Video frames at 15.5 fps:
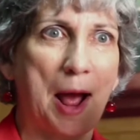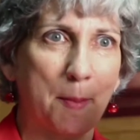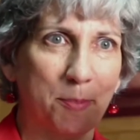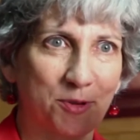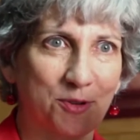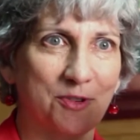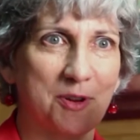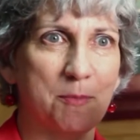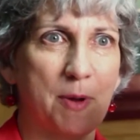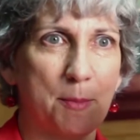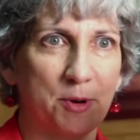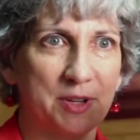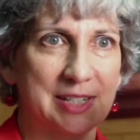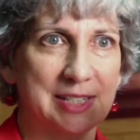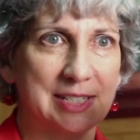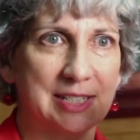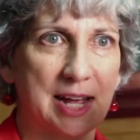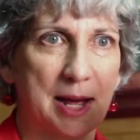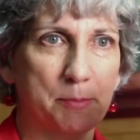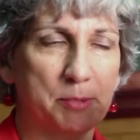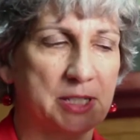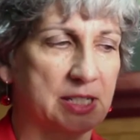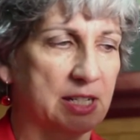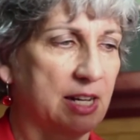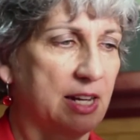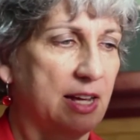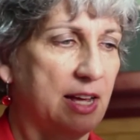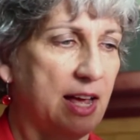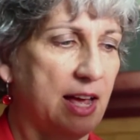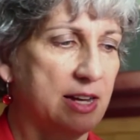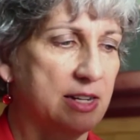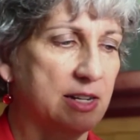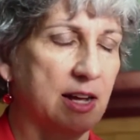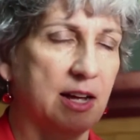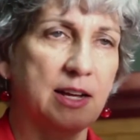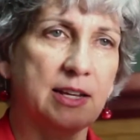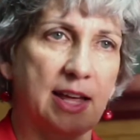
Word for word: helps to remember the steps, and uh,